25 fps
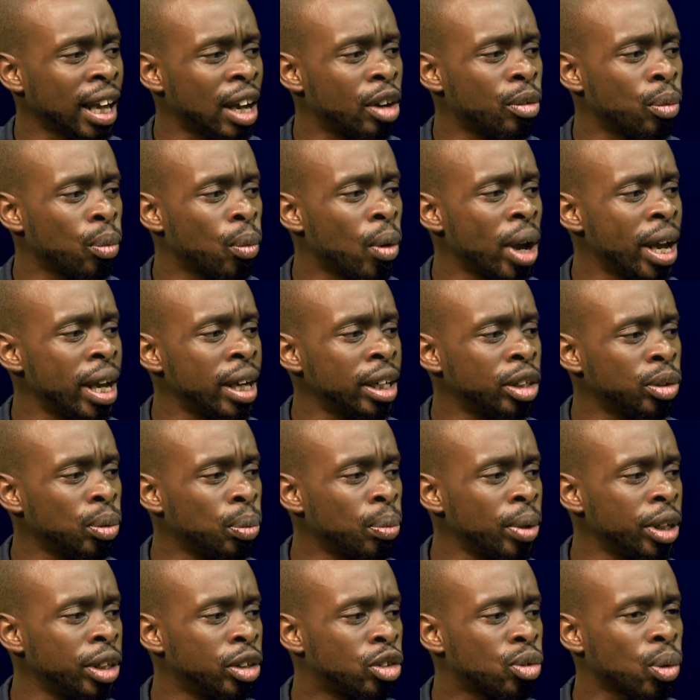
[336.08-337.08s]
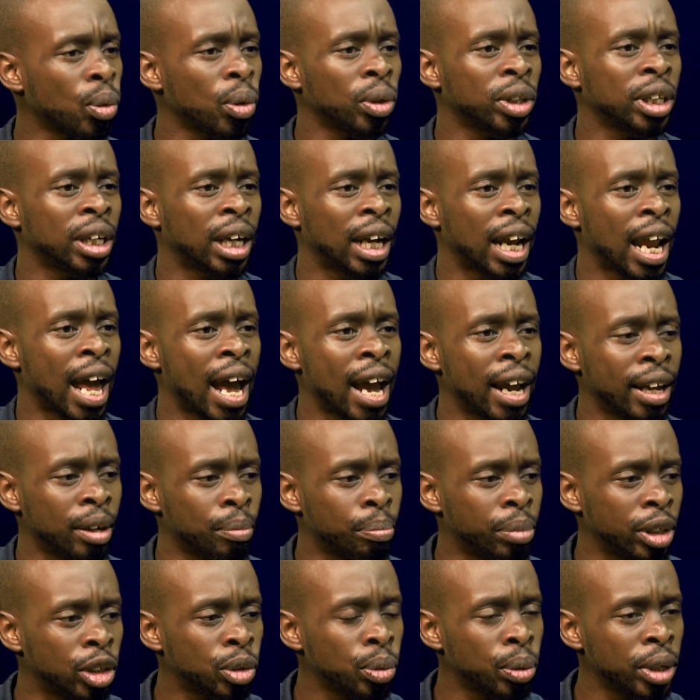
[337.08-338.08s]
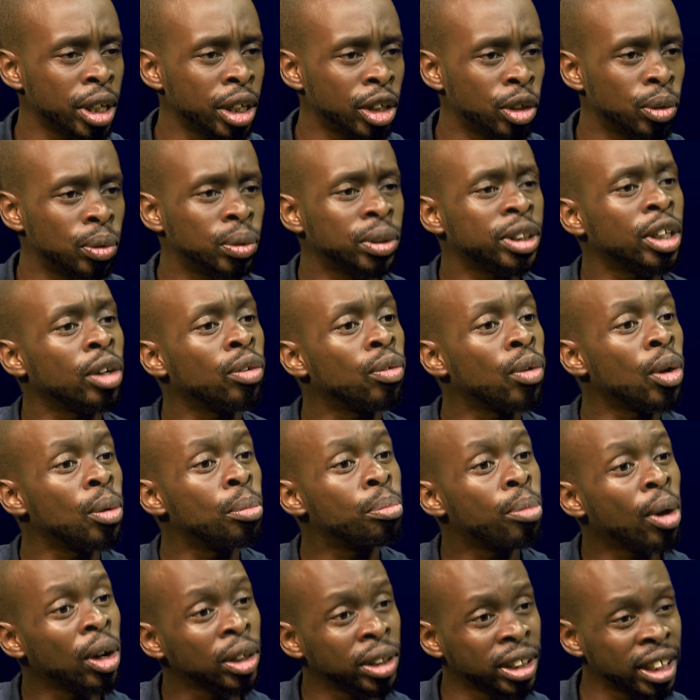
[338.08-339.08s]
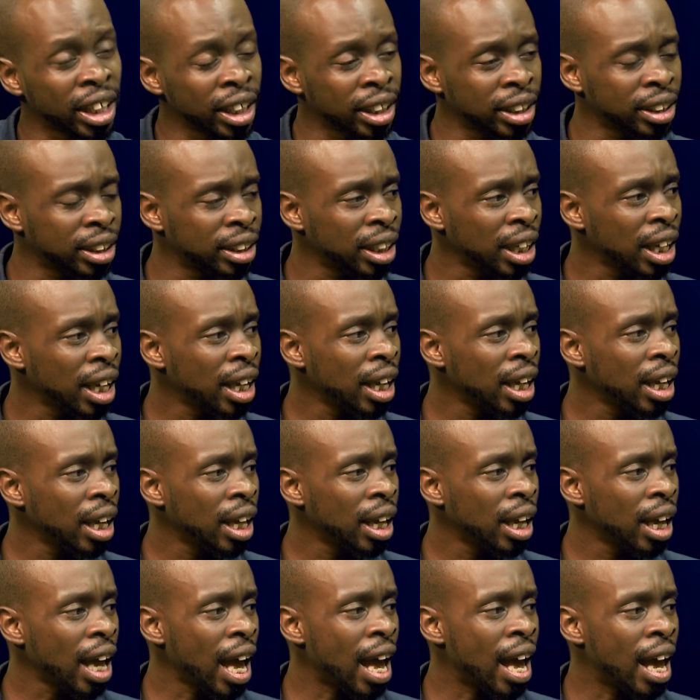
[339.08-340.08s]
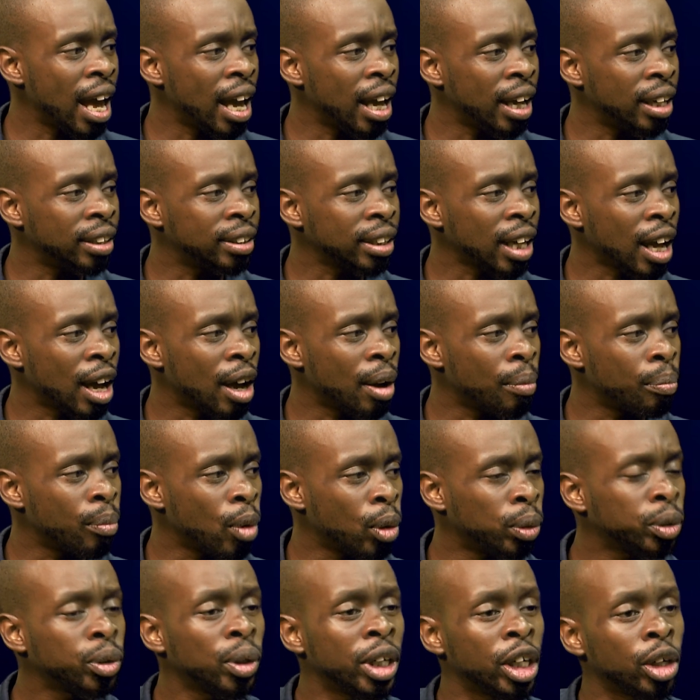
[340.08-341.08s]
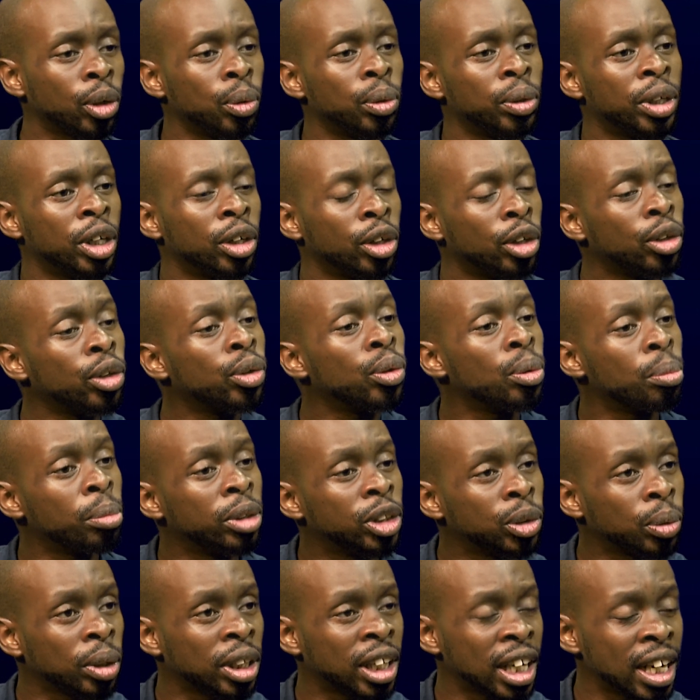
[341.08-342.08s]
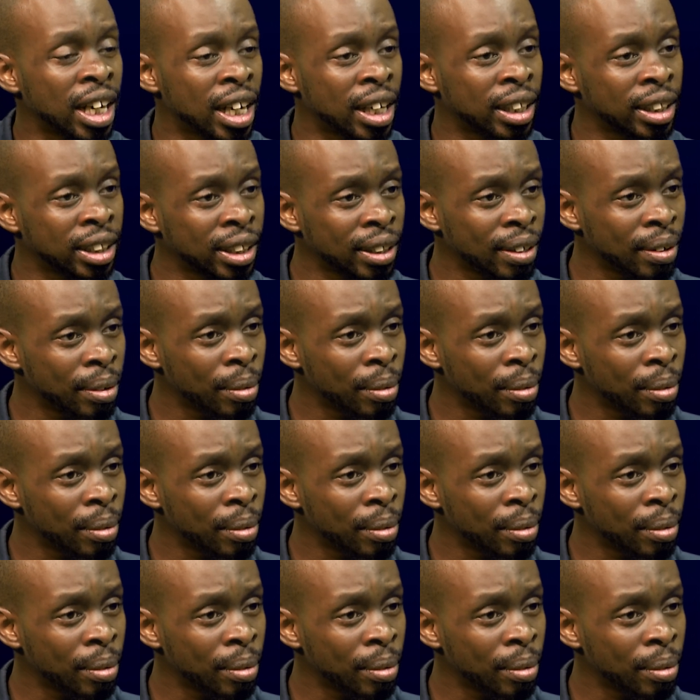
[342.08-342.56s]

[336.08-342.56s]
and where do we draw the line between using robotics and also including humans within it?